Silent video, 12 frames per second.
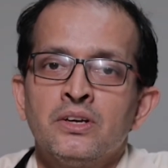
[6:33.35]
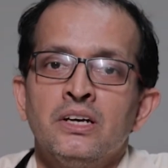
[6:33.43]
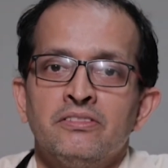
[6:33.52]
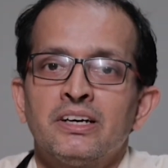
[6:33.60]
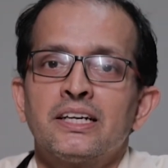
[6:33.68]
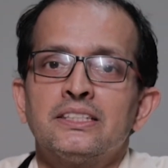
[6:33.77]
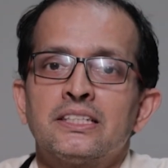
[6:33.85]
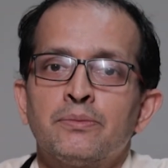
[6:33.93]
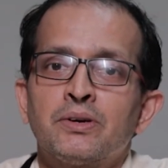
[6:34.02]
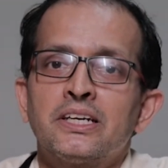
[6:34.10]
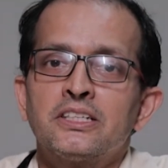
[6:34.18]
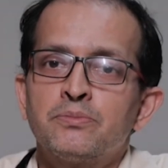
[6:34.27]
Whereas
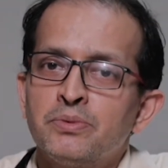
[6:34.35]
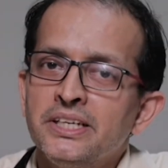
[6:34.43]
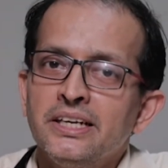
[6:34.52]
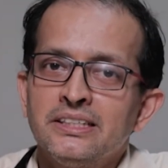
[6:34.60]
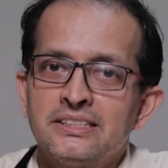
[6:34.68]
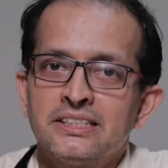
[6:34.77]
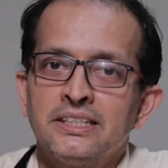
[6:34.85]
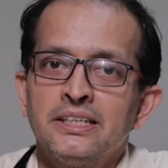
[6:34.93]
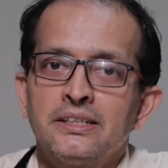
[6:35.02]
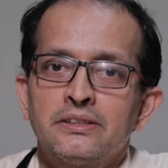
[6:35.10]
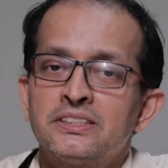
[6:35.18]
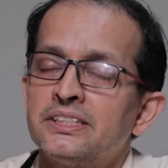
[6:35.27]
hepatitis B and
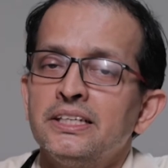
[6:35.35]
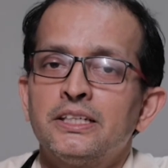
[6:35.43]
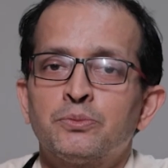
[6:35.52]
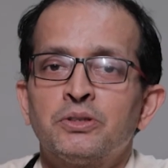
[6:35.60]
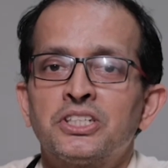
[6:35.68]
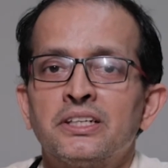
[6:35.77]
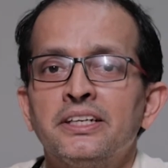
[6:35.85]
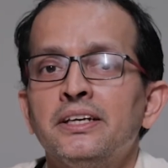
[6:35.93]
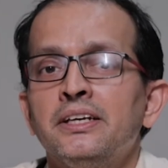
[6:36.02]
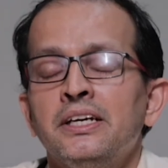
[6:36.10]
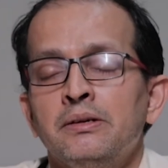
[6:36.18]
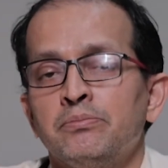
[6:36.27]
C especially,
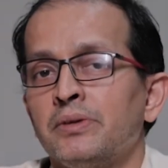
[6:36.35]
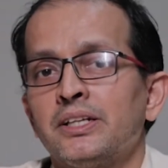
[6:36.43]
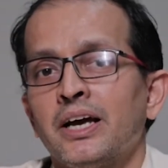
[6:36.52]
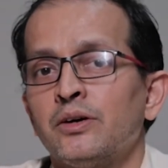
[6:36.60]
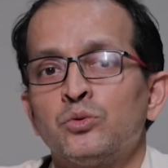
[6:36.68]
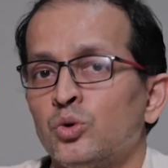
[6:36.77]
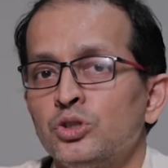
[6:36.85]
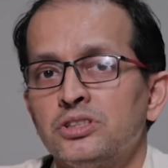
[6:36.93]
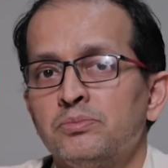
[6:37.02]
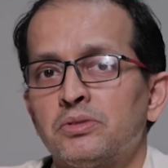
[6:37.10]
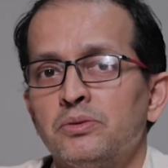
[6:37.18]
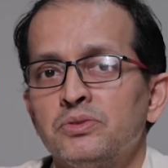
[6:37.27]
may have no
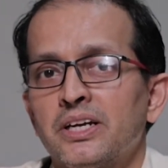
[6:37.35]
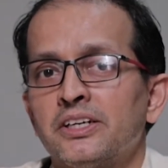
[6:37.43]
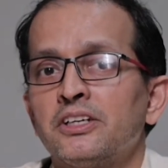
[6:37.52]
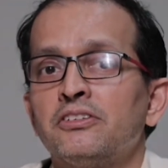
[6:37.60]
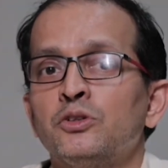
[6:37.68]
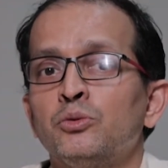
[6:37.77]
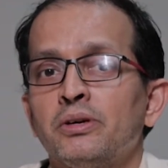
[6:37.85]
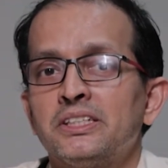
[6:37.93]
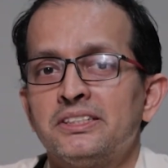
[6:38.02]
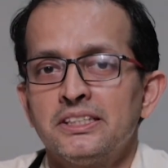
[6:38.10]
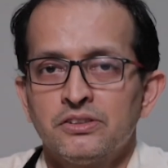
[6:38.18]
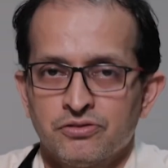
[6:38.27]
symptoms and you might
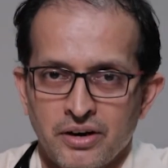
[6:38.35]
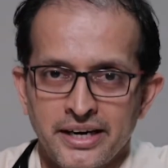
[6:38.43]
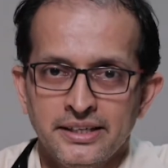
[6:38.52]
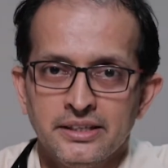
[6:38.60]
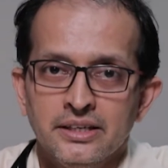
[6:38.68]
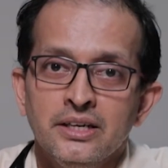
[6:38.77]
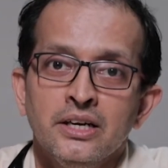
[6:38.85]
just find